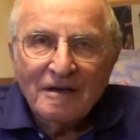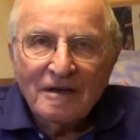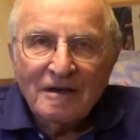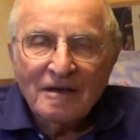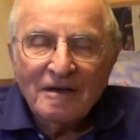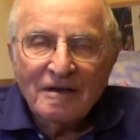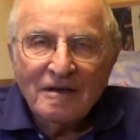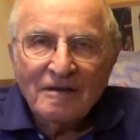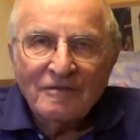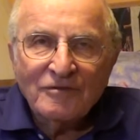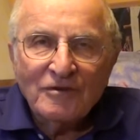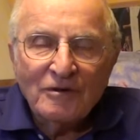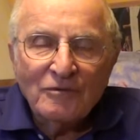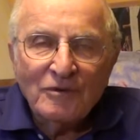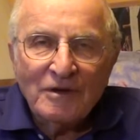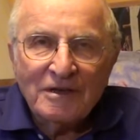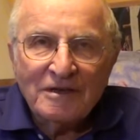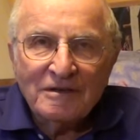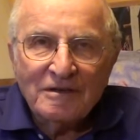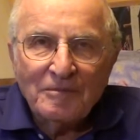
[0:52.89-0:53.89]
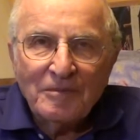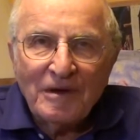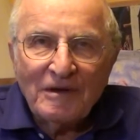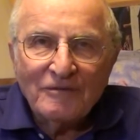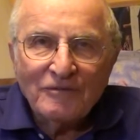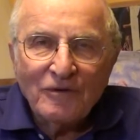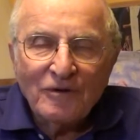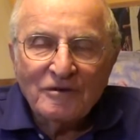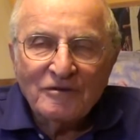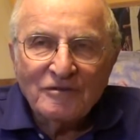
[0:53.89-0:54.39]
if they're willing to pay
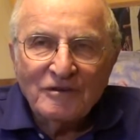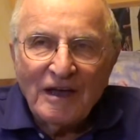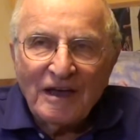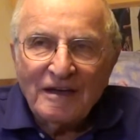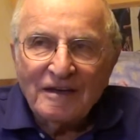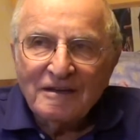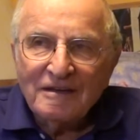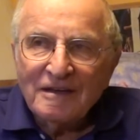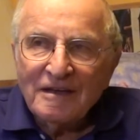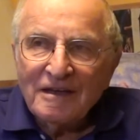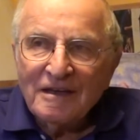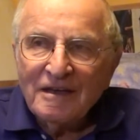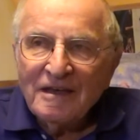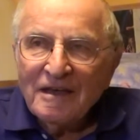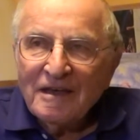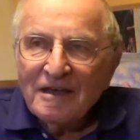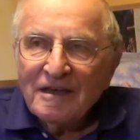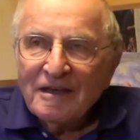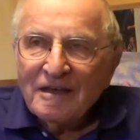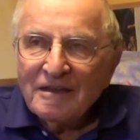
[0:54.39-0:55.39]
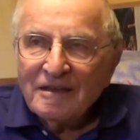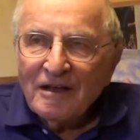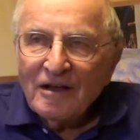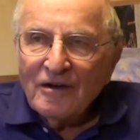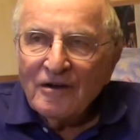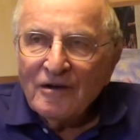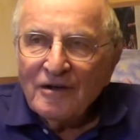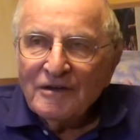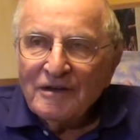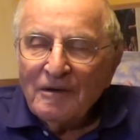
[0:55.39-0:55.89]
for it. Secondly,
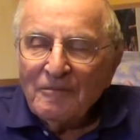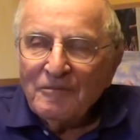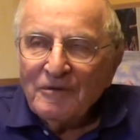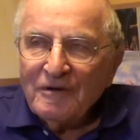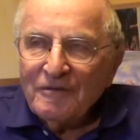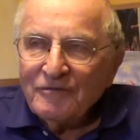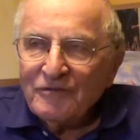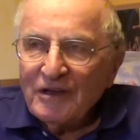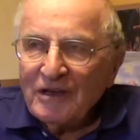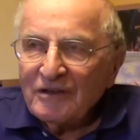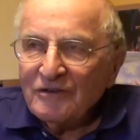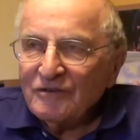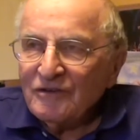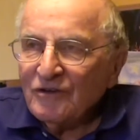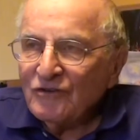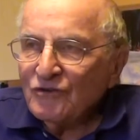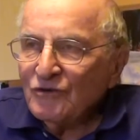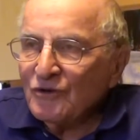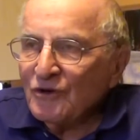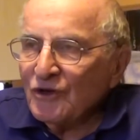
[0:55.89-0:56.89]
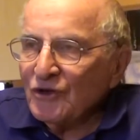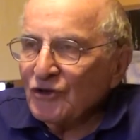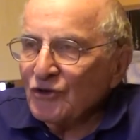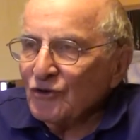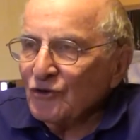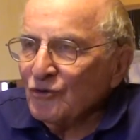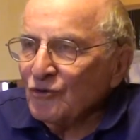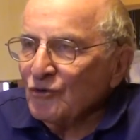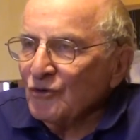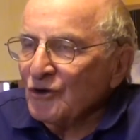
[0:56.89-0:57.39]
there are a number of things that you can
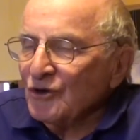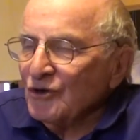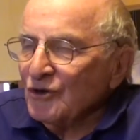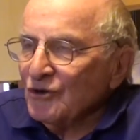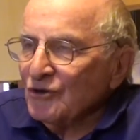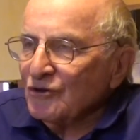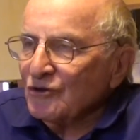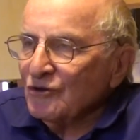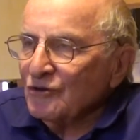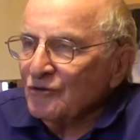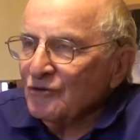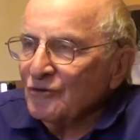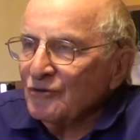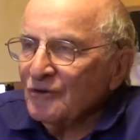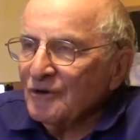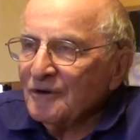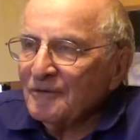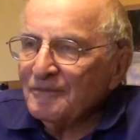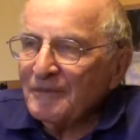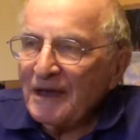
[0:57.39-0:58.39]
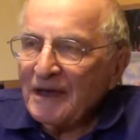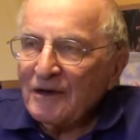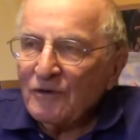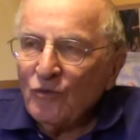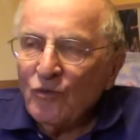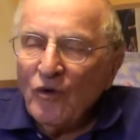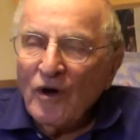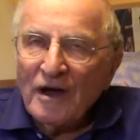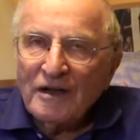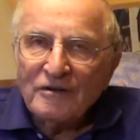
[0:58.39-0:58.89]
do to make
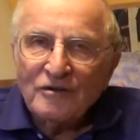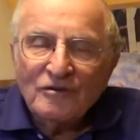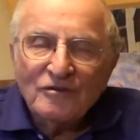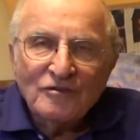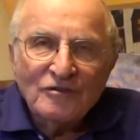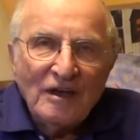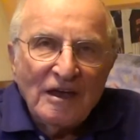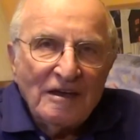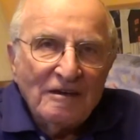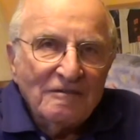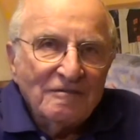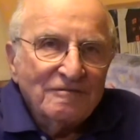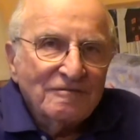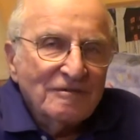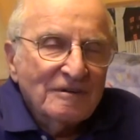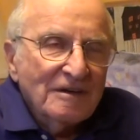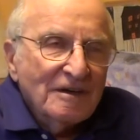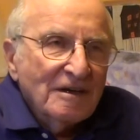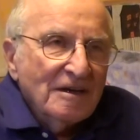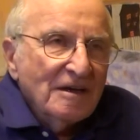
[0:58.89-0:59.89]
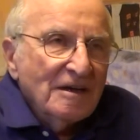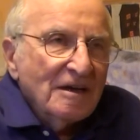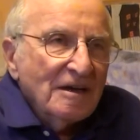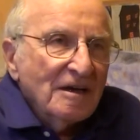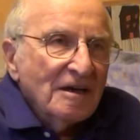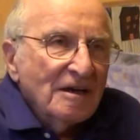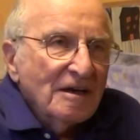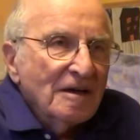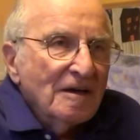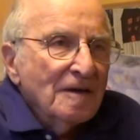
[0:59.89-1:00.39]
water safe.
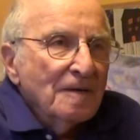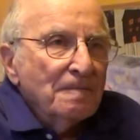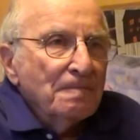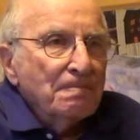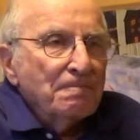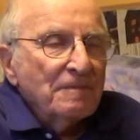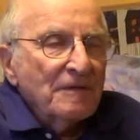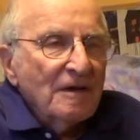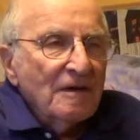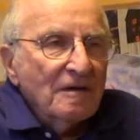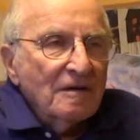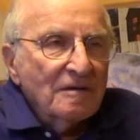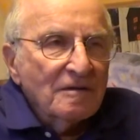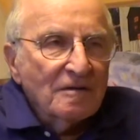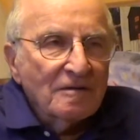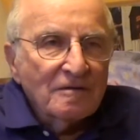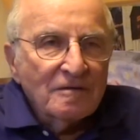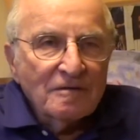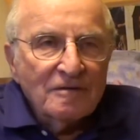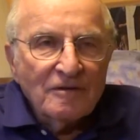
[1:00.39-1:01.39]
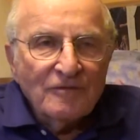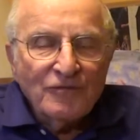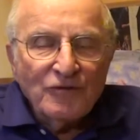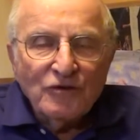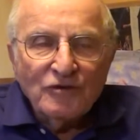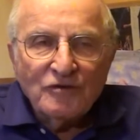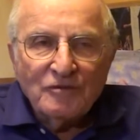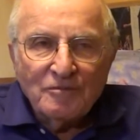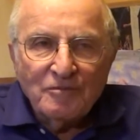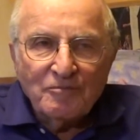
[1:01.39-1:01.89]
The
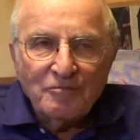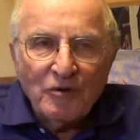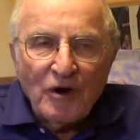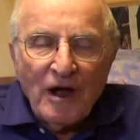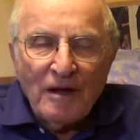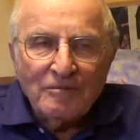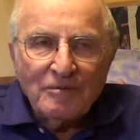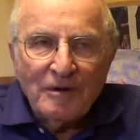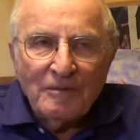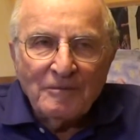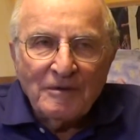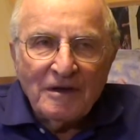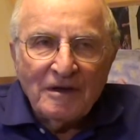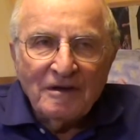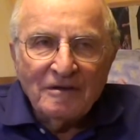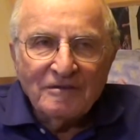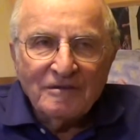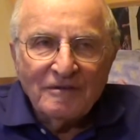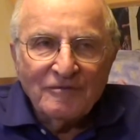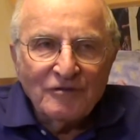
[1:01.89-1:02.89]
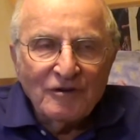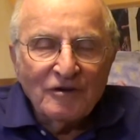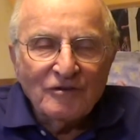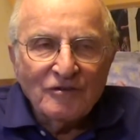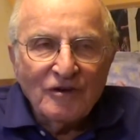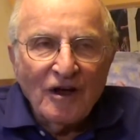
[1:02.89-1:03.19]
first problem is if there's